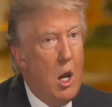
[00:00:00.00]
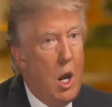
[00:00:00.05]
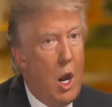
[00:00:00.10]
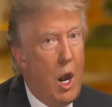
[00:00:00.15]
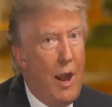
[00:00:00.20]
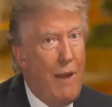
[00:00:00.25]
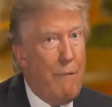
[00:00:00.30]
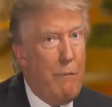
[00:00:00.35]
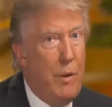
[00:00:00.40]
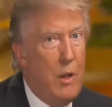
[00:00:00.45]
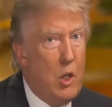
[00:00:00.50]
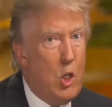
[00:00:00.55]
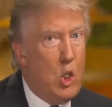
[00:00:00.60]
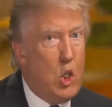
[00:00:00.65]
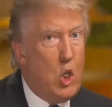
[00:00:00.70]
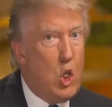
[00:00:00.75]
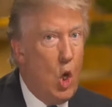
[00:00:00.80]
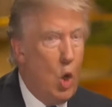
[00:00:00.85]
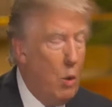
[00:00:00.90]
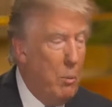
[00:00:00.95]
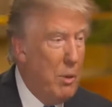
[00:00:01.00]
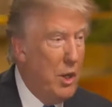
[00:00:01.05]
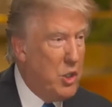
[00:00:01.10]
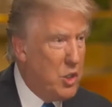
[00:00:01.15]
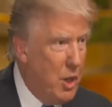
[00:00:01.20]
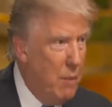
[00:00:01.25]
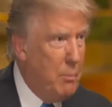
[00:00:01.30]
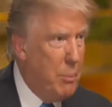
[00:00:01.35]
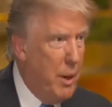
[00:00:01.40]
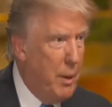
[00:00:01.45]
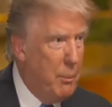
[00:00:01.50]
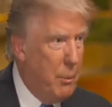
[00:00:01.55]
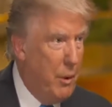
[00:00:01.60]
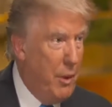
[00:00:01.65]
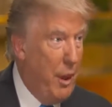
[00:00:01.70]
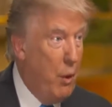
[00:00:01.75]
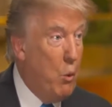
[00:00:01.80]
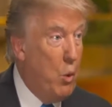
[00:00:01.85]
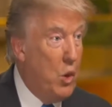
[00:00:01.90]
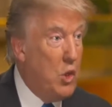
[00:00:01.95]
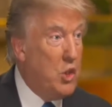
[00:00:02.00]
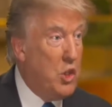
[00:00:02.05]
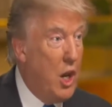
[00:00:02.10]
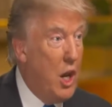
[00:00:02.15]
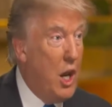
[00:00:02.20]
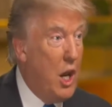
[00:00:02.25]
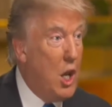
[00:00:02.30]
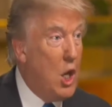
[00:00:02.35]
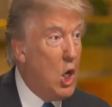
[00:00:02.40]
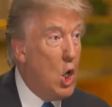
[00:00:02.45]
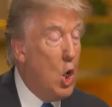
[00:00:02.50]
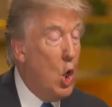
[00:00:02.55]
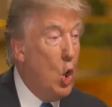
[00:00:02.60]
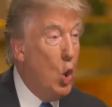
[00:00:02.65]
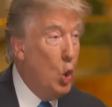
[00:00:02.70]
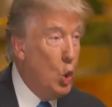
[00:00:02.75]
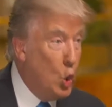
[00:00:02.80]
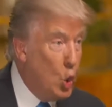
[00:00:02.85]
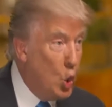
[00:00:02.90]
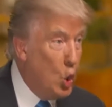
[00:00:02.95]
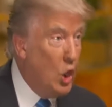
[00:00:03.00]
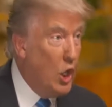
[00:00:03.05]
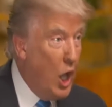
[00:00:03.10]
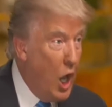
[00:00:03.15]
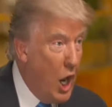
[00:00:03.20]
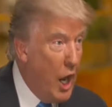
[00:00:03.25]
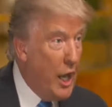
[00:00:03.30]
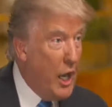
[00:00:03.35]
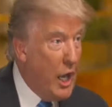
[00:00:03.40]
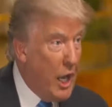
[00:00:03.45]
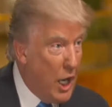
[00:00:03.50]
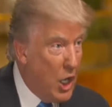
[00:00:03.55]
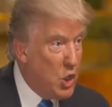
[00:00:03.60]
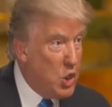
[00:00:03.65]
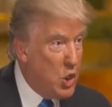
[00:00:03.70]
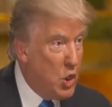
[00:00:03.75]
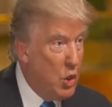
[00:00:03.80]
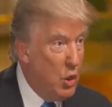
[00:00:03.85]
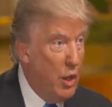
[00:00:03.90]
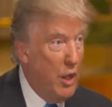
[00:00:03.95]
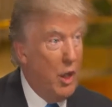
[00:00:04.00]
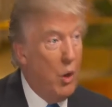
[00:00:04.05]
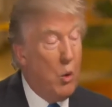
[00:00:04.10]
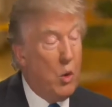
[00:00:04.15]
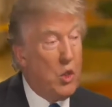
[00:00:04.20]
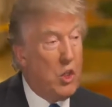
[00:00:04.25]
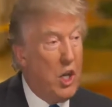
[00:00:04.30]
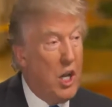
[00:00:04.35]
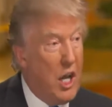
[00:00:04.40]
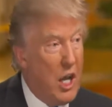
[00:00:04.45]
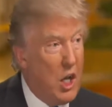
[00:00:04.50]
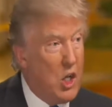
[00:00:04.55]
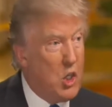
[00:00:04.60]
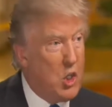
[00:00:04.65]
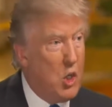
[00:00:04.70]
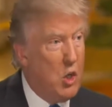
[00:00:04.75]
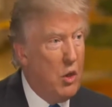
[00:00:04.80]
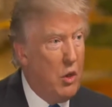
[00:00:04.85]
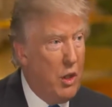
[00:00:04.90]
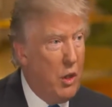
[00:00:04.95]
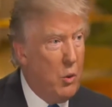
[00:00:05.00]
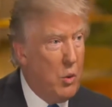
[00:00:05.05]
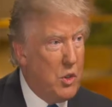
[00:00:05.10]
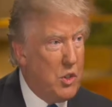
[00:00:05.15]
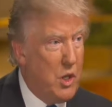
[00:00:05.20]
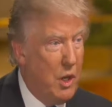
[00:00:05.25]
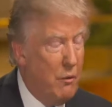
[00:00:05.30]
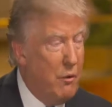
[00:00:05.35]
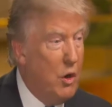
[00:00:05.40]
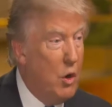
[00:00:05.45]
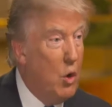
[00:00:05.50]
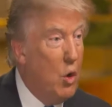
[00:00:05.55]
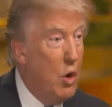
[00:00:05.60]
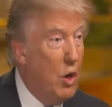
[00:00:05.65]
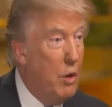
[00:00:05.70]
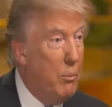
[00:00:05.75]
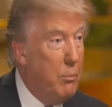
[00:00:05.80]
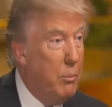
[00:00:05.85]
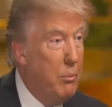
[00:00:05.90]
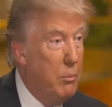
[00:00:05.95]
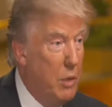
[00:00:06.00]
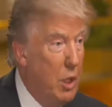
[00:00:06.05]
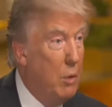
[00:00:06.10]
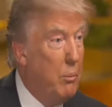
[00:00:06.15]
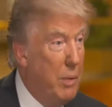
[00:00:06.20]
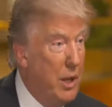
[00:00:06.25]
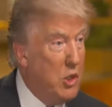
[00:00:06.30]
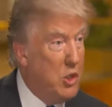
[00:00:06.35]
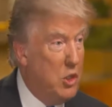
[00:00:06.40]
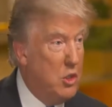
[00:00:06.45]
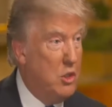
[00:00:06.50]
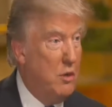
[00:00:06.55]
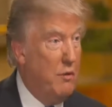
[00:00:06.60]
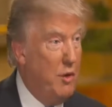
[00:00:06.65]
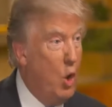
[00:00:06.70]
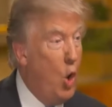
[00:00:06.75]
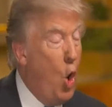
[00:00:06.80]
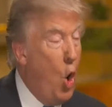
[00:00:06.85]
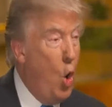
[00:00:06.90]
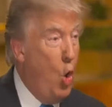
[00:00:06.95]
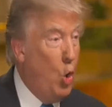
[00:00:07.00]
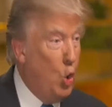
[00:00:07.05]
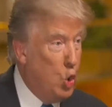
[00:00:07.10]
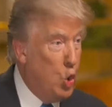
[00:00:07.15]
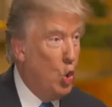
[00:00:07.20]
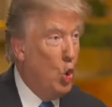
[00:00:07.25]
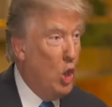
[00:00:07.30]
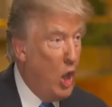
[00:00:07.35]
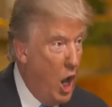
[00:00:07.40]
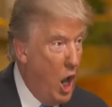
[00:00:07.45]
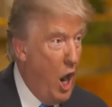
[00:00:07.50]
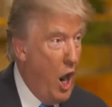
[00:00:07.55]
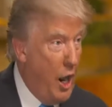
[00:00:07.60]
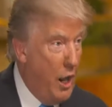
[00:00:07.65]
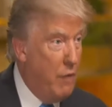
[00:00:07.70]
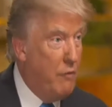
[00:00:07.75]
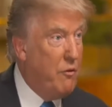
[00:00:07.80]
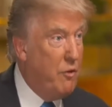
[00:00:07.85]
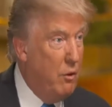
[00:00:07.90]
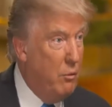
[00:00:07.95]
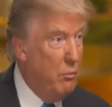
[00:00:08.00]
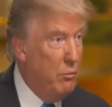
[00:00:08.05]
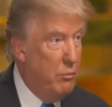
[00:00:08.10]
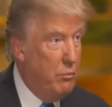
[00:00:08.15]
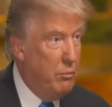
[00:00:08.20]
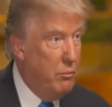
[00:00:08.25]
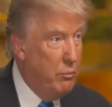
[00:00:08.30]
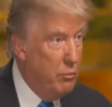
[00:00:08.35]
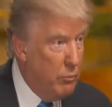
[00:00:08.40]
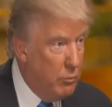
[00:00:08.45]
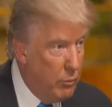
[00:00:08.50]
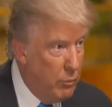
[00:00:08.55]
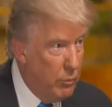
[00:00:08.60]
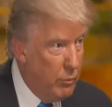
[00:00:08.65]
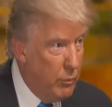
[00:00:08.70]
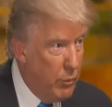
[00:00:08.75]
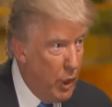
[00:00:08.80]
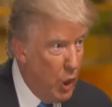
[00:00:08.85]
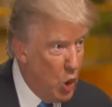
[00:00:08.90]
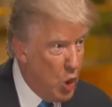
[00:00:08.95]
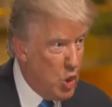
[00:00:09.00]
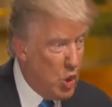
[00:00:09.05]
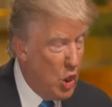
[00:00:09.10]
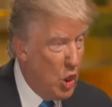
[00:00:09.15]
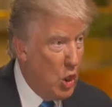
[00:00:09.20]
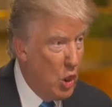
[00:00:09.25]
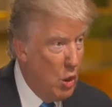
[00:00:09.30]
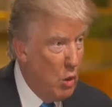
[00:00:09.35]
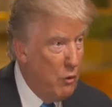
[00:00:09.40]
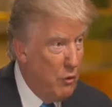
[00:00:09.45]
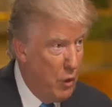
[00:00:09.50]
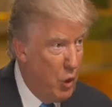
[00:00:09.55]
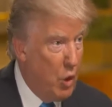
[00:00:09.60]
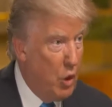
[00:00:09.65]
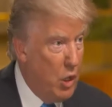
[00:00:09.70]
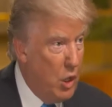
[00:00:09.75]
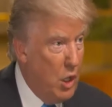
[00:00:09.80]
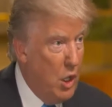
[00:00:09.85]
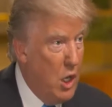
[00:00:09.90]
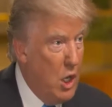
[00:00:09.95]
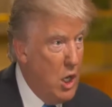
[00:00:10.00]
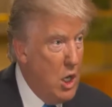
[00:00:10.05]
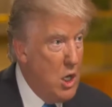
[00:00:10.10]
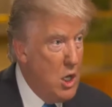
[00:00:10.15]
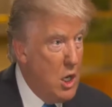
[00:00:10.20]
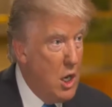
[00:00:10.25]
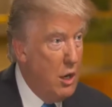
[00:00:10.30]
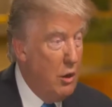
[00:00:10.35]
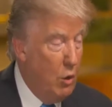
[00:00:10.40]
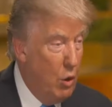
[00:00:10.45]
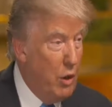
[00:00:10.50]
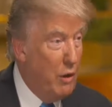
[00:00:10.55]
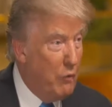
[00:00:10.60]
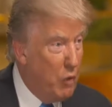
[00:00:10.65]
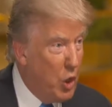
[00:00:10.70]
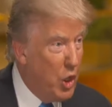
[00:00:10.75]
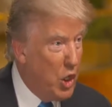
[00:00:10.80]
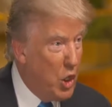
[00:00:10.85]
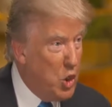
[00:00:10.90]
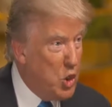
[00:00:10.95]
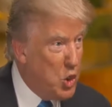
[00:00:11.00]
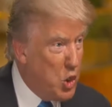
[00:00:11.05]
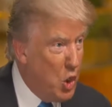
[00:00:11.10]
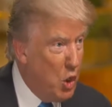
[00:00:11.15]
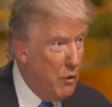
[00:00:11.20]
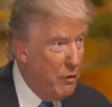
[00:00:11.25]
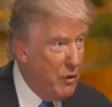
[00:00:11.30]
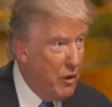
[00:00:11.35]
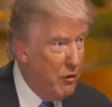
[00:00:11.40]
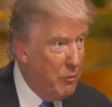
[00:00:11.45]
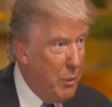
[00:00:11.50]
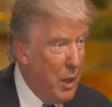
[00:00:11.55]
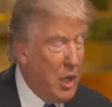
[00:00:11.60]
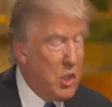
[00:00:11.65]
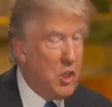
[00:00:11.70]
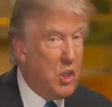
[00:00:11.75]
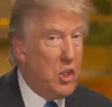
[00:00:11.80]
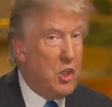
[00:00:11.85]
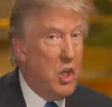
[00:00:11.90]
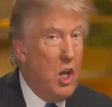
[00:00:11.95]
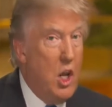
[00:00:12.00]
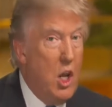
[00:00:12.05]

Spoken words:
I've been told by some people that was a older line answer, and that was an answer that was given on a basis of an older line from years ago, on a very conservative basis.